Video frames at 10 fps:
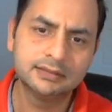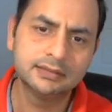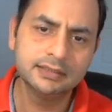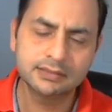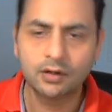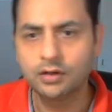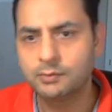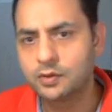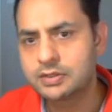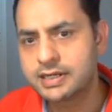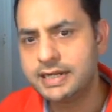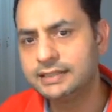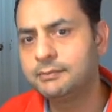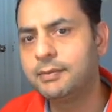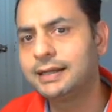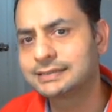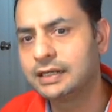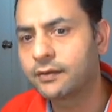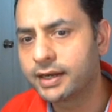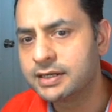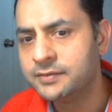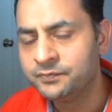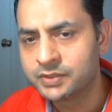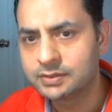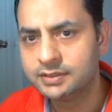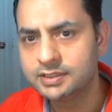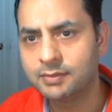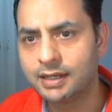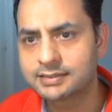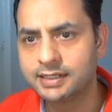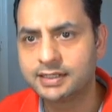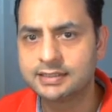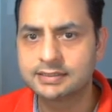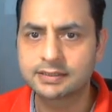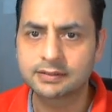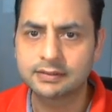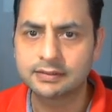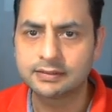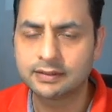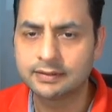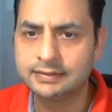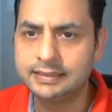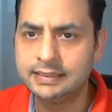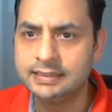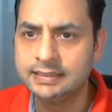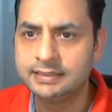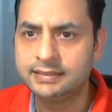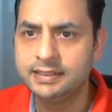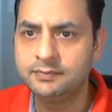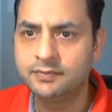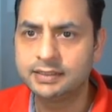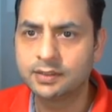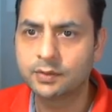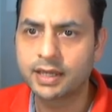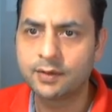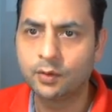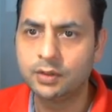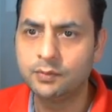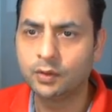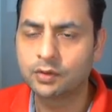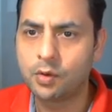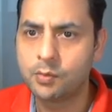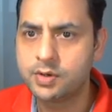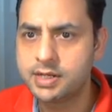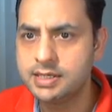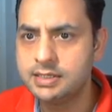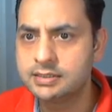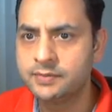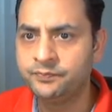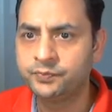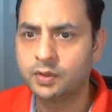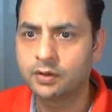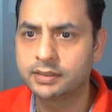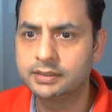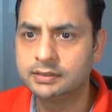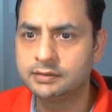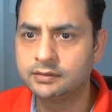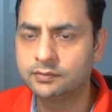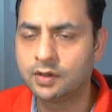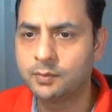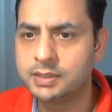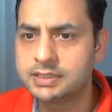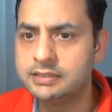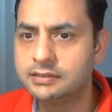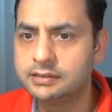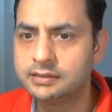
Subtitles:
is all about creating the basket, right? So this basket is on the theme, rather, okay, I only want commodities, or how much in